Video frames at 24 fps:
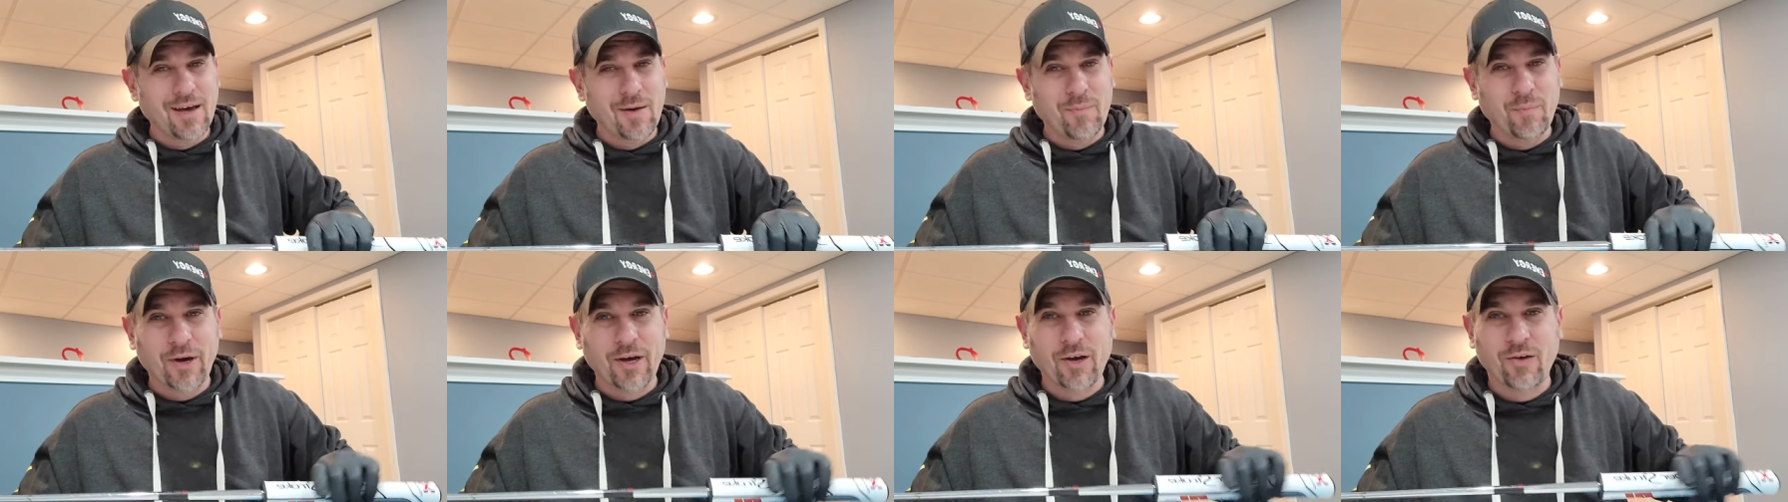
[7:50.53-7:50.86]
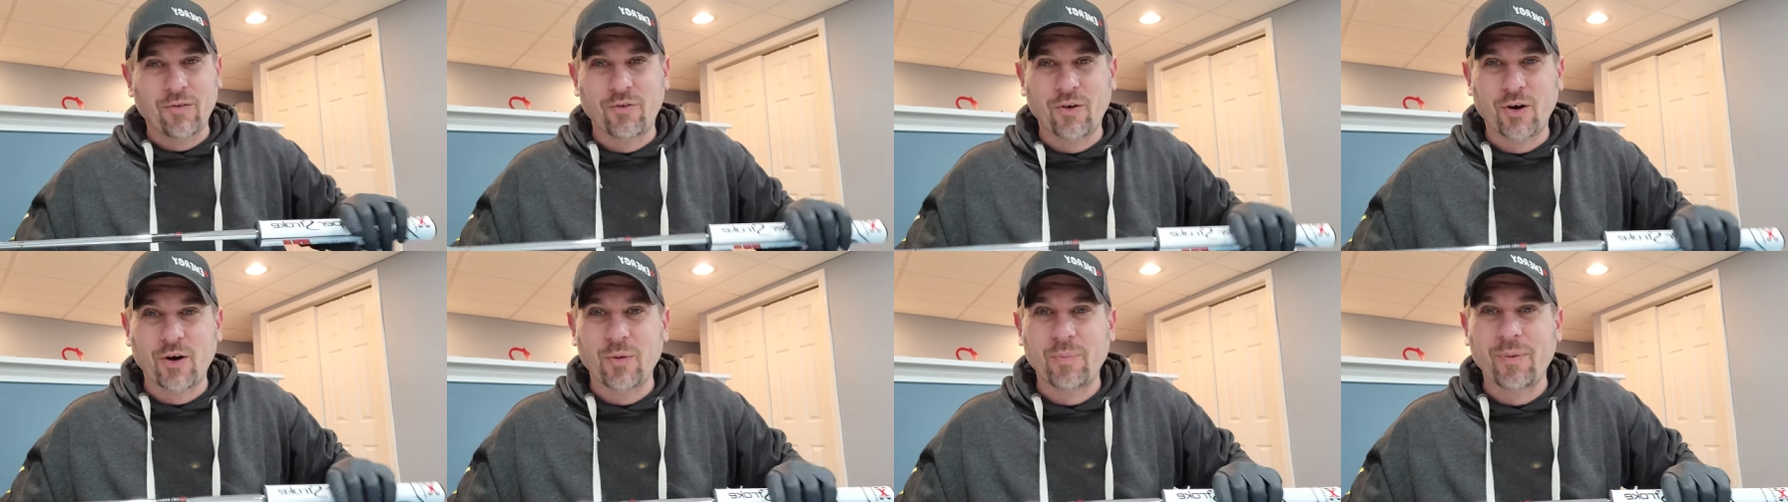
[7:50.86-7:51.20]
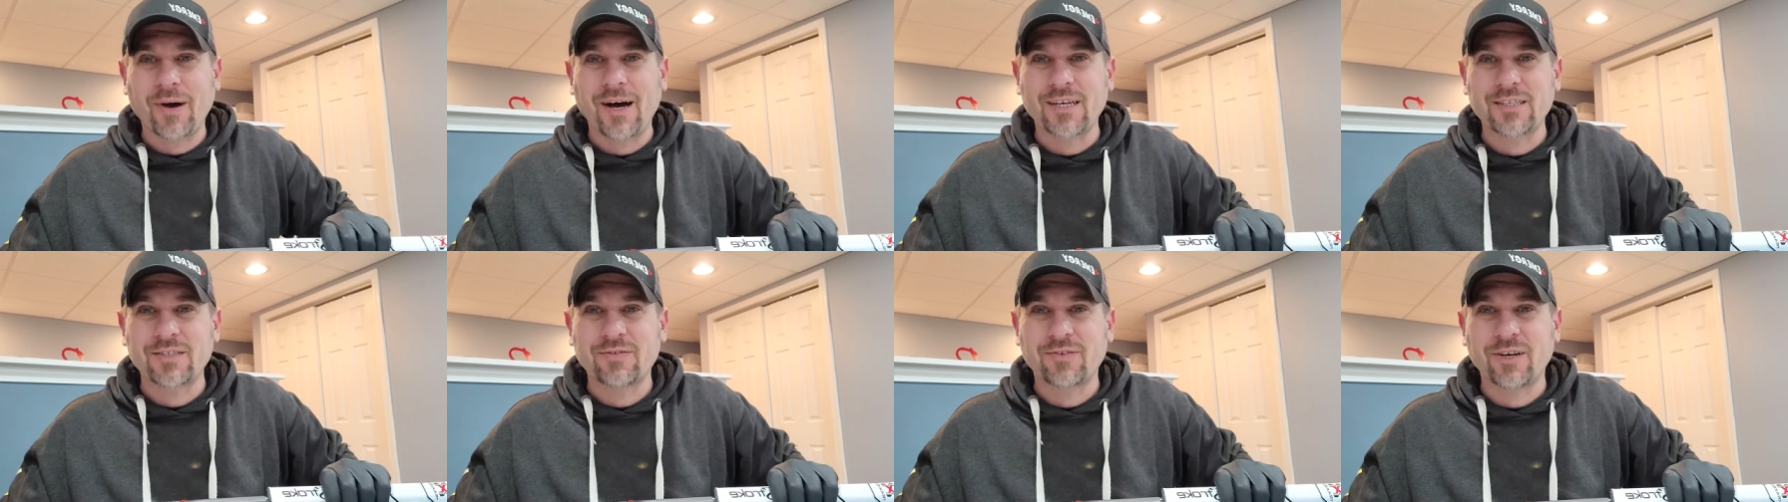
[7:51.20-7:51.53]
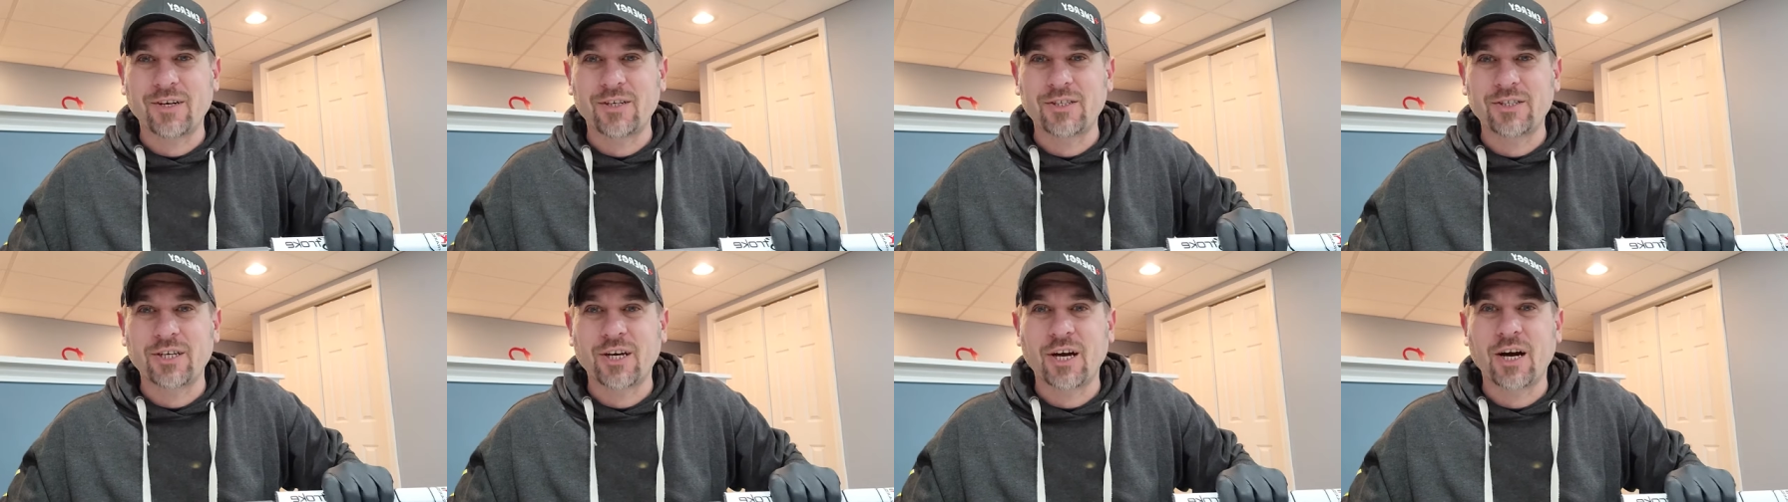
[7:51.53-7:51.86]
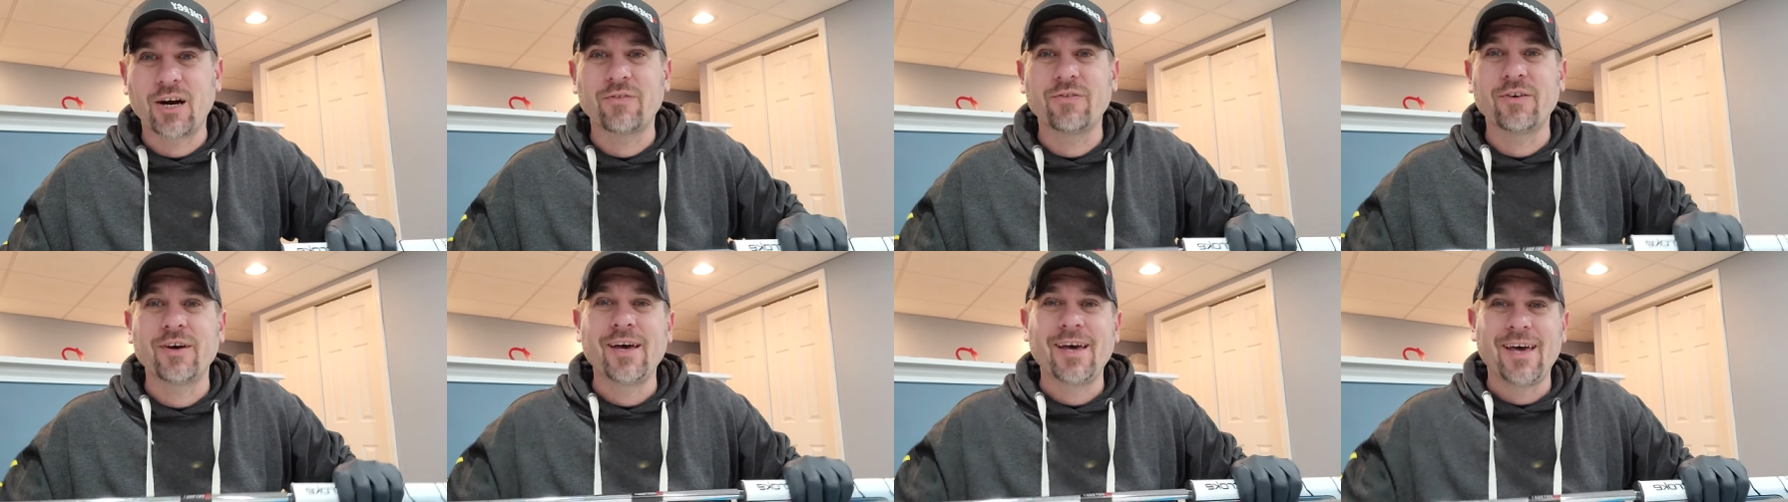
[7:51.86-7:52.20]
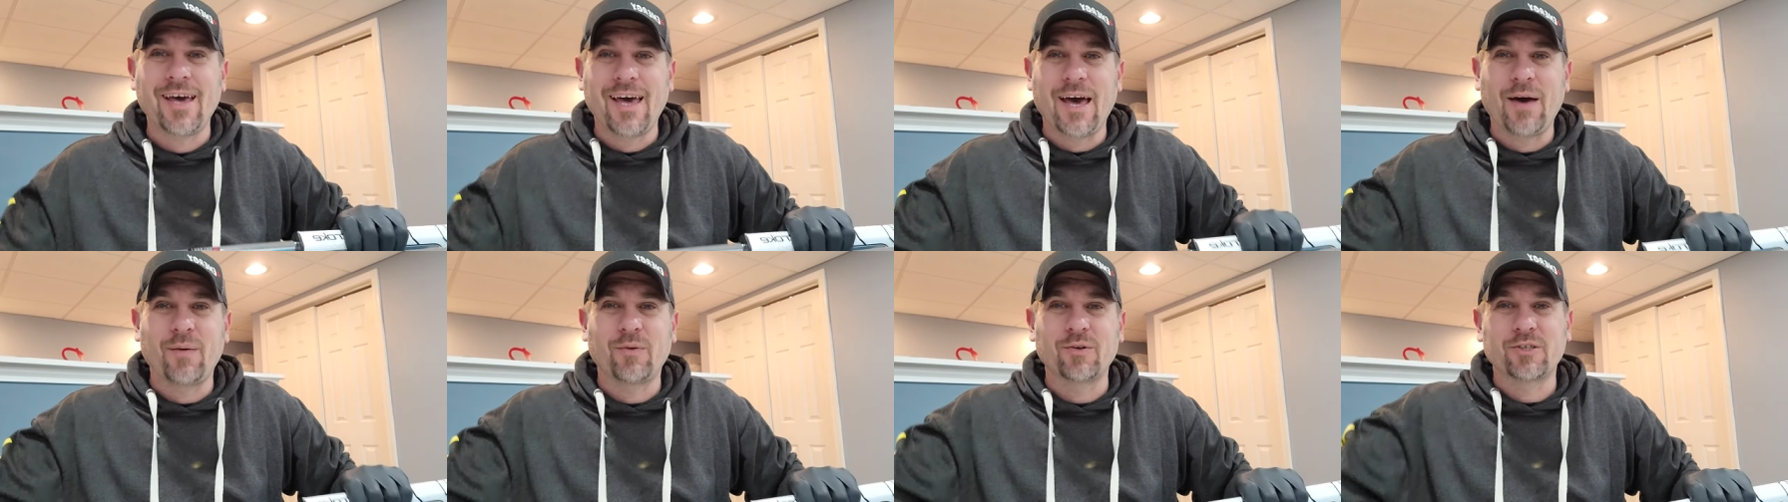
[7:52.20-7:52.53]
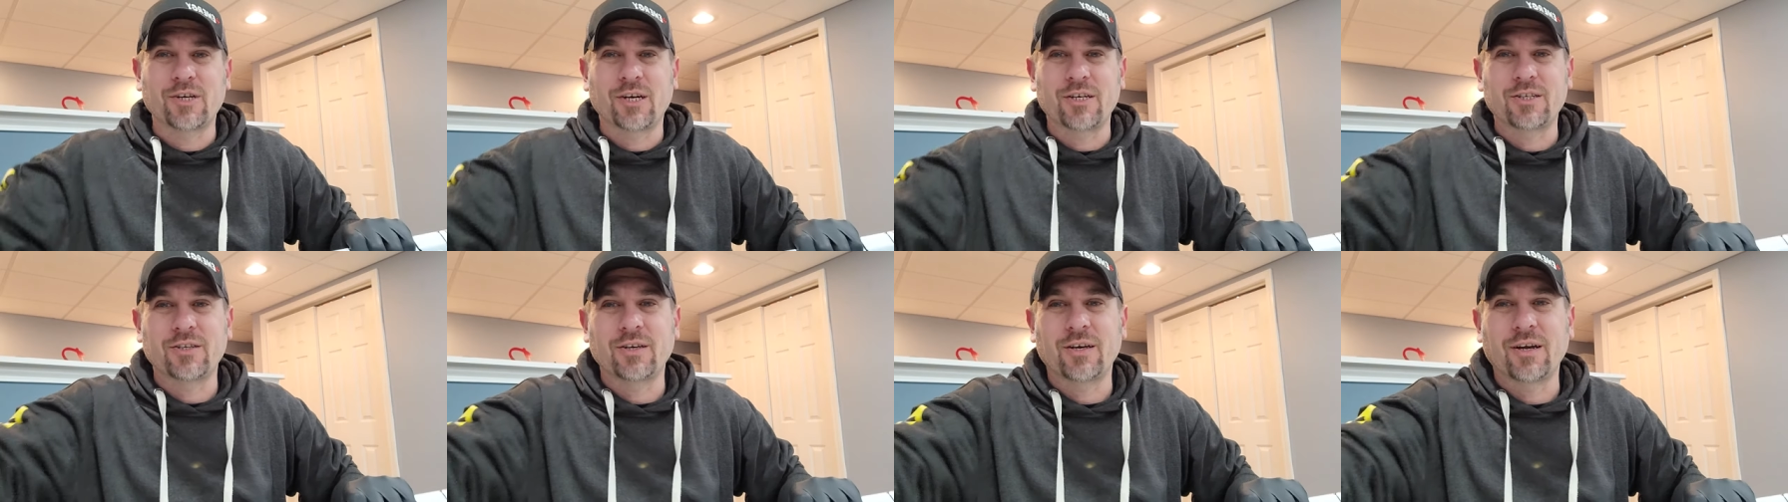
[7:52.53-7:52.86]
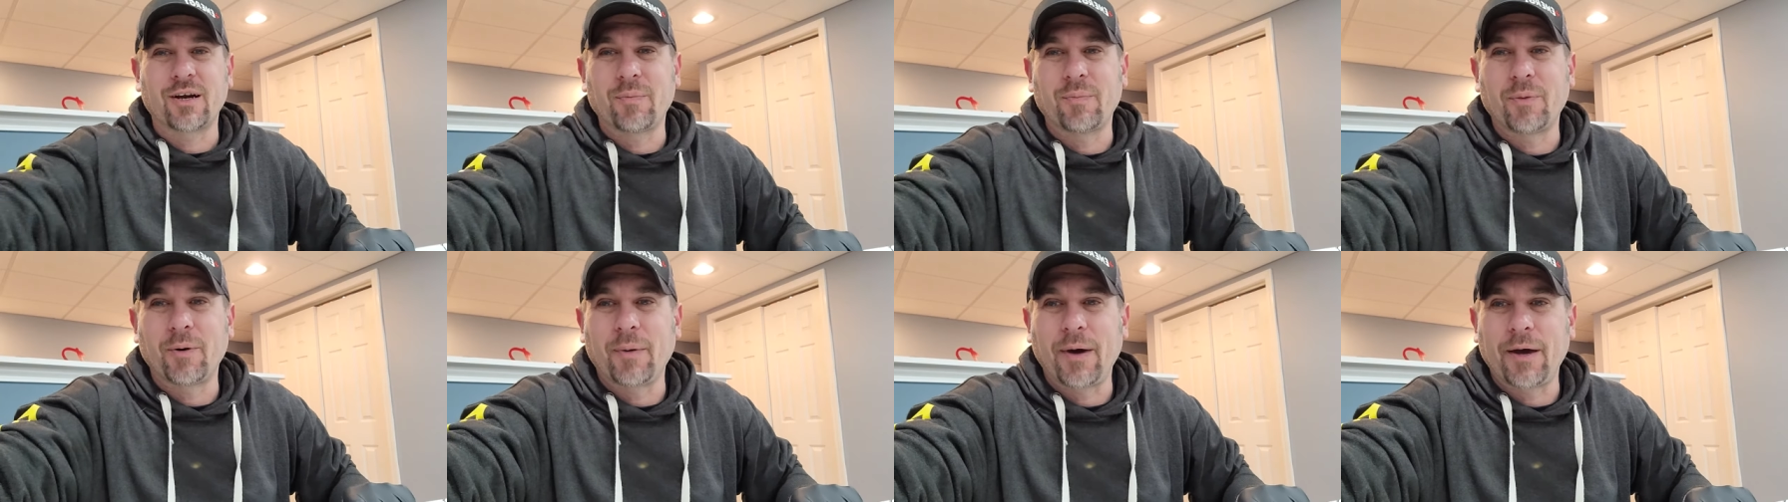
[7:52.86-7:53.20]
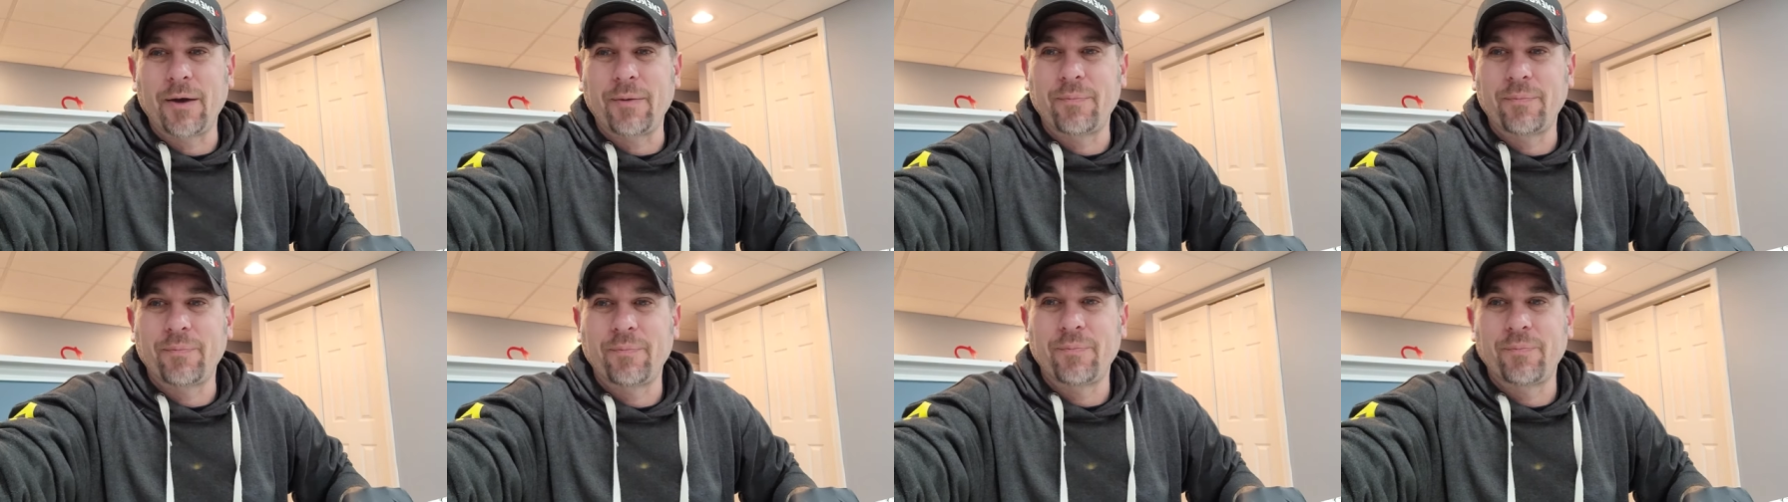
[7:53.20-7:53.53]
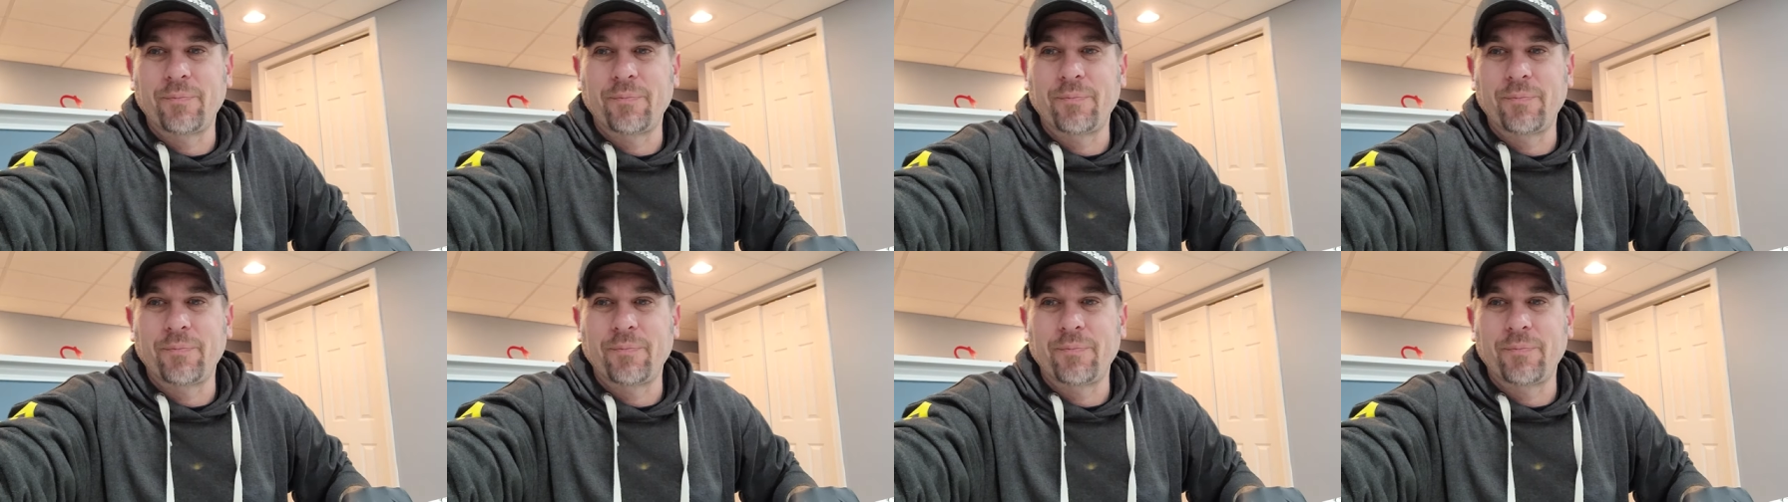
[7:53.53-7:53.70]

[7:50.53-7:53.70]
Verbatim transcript: Michael Ferrara, Positive Energy Golf, and we'll talk to you later. Bye-bye.